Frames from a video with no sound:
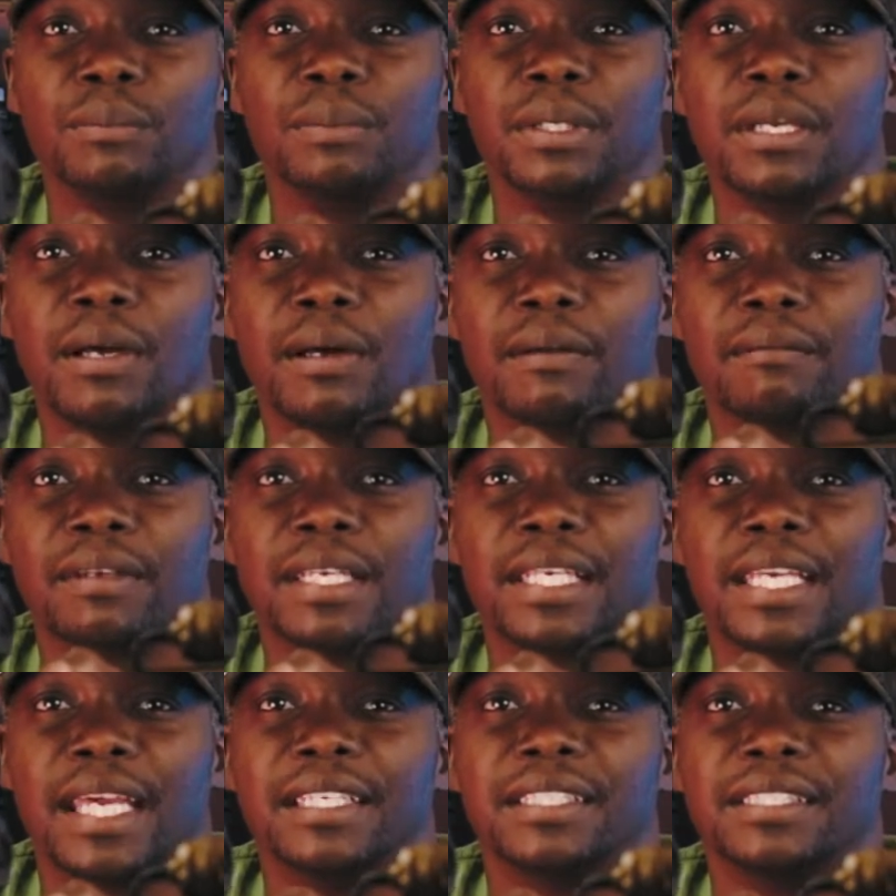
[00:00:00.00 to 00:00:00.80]
me on
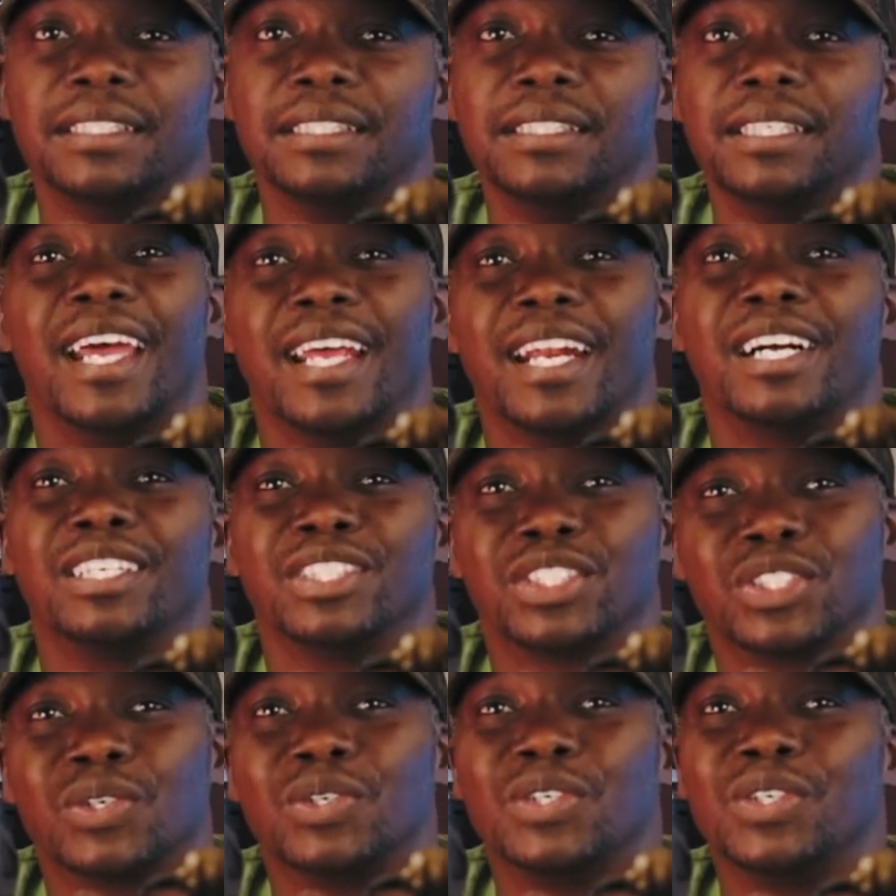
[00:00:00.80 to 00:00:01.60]
vacation, and I'll
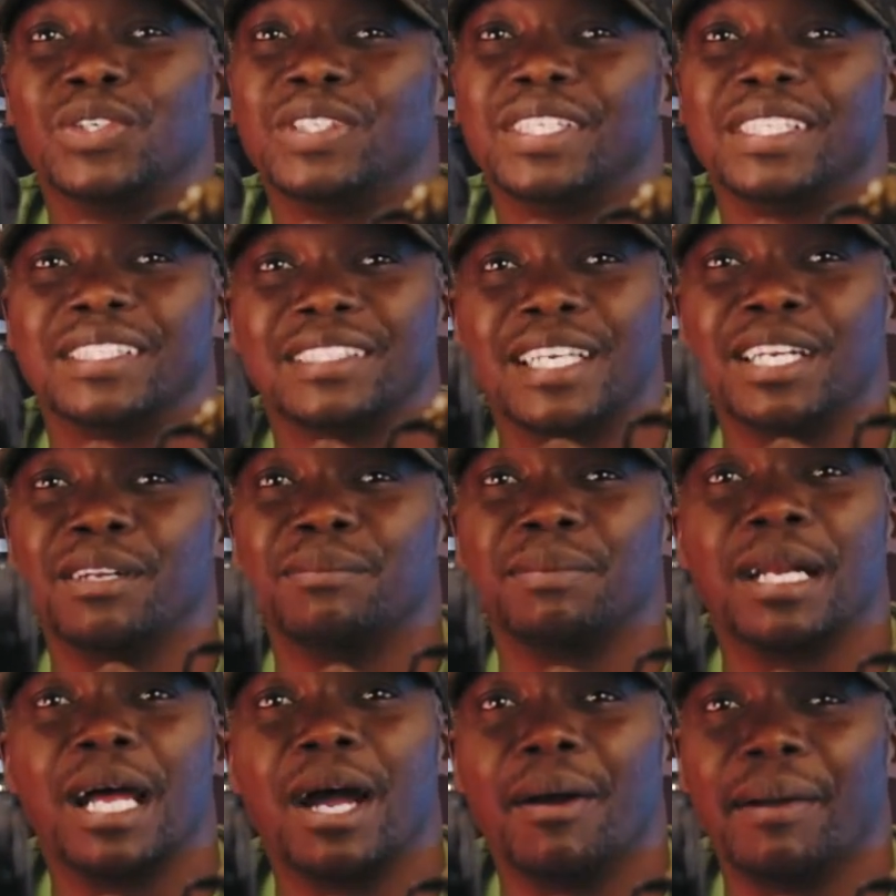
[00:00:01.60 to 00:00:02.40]
show you the
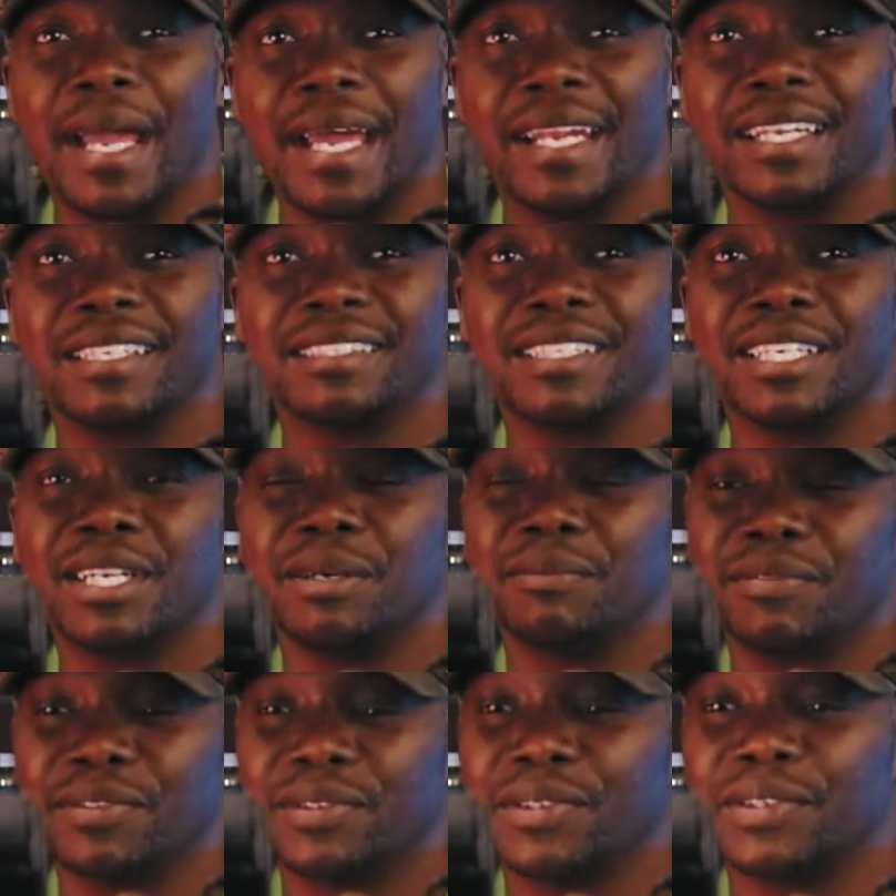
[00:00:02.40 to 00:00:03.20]
setup on how I had it set
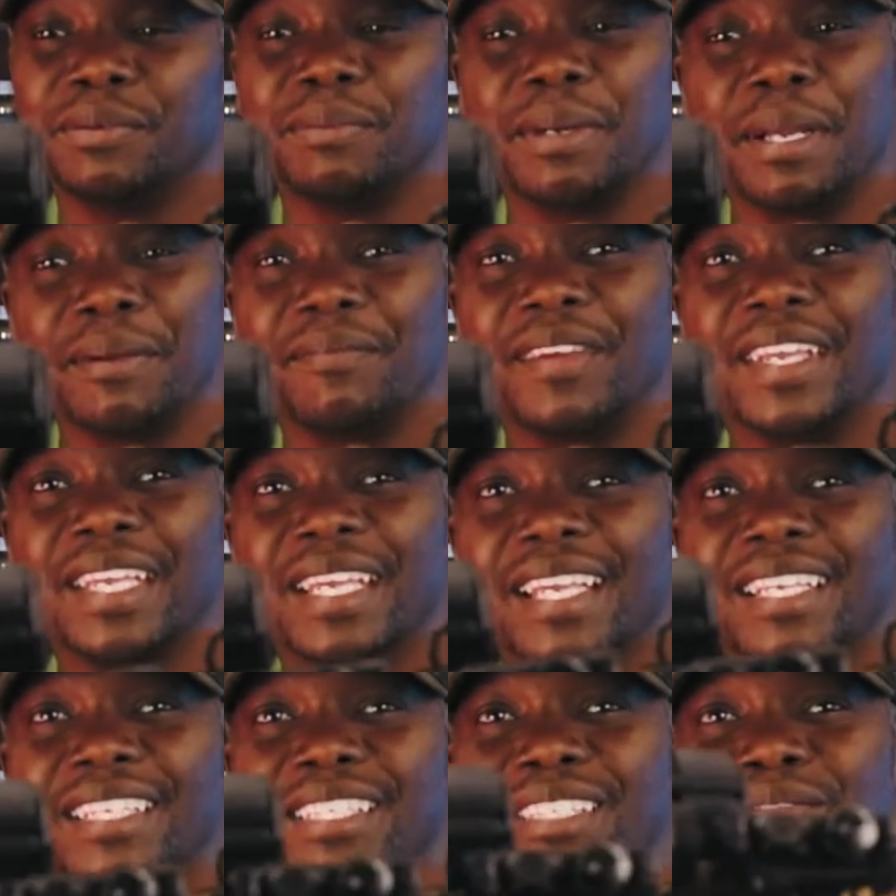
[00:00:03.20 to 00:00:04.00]
up for my
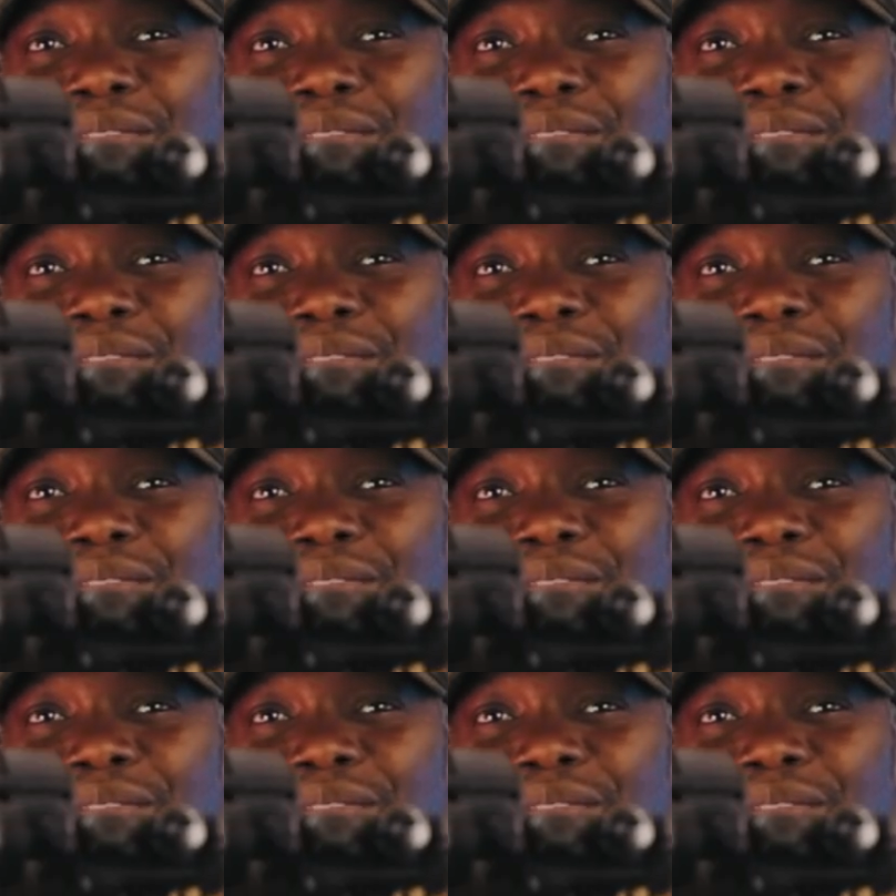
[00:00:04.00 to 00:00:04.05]
vacation